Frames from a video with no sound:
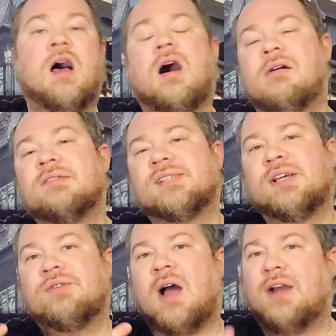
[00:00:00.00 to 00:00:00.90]

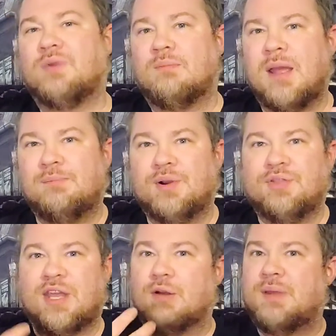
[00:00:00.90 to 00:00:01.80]
Also, I remembered
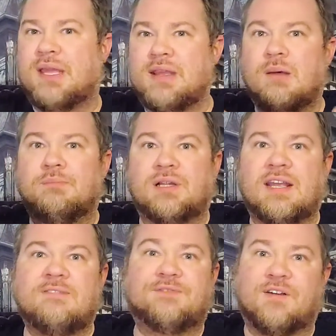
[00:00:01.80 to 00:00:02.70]
there being a
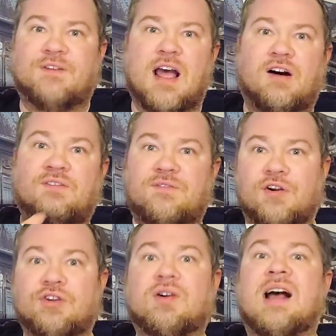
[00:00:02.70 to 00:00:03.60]
belief of how
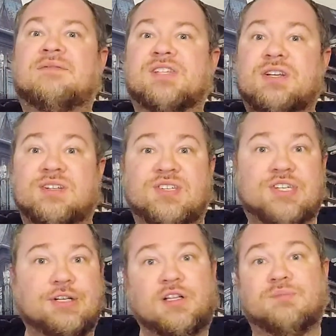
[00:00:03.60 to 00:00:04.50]
photographs could
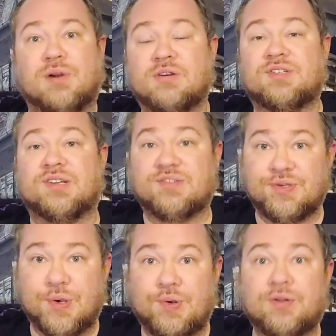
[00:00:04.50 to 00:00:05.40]
steal a person's
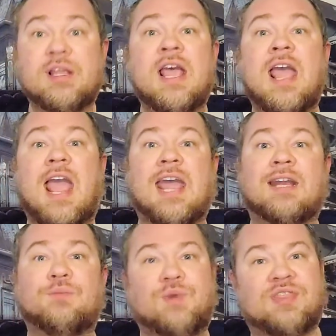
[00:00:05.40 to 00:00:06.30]
soul,
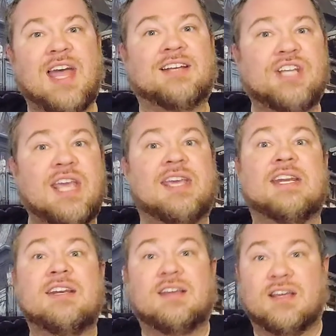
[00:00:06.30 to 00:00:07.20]
and with that taken
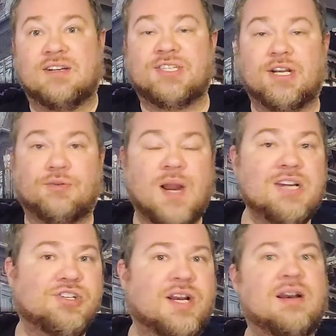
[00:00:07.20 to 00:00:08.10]
into
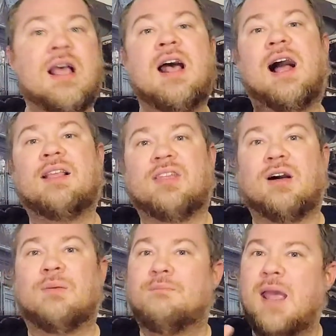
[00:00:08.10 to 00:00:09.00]
consideration, I
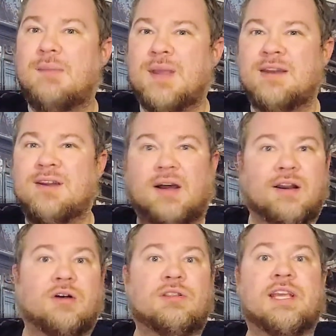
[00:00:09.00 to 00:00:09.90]
thought maybe not
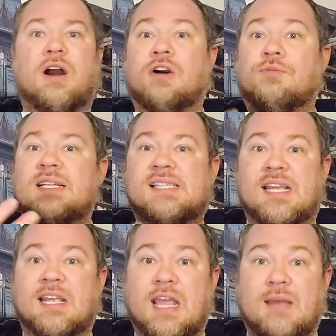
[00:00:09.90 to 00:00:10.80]
only are we
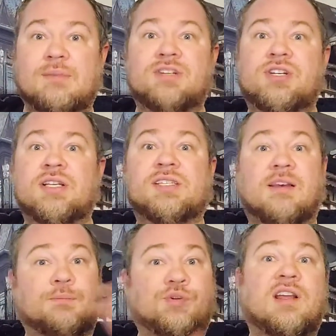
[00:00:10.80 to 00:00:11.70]
seeing images
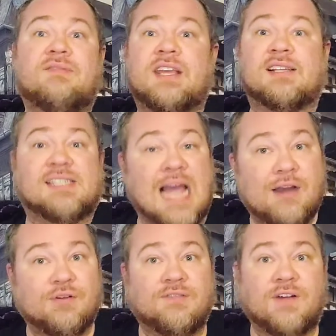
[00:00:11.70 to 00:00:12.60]
of previous
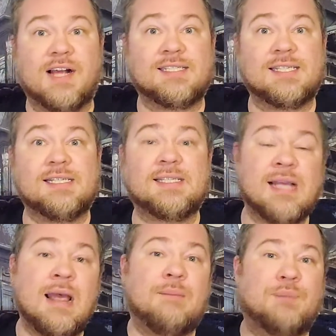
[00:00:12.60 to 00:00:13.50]
sacrifices,
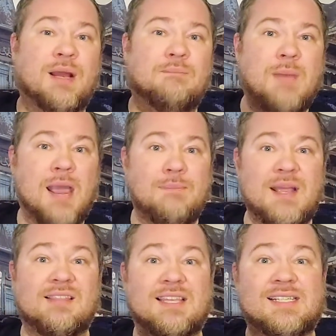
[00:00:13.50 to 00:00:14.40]
but maybe
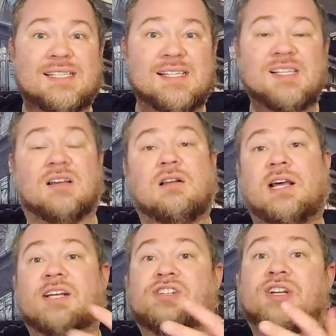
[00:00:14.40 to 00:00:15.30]
this is a
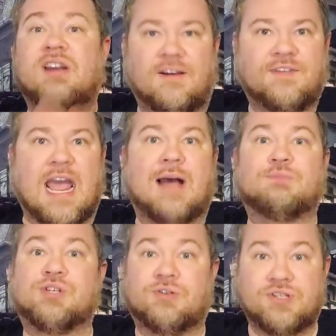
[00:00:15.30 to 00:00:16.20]
collection of
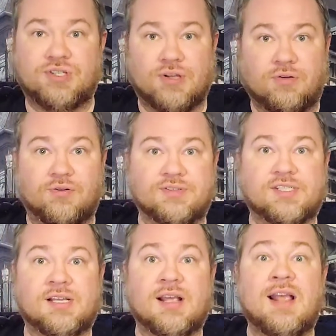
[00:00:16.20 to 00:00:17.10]
captured souls.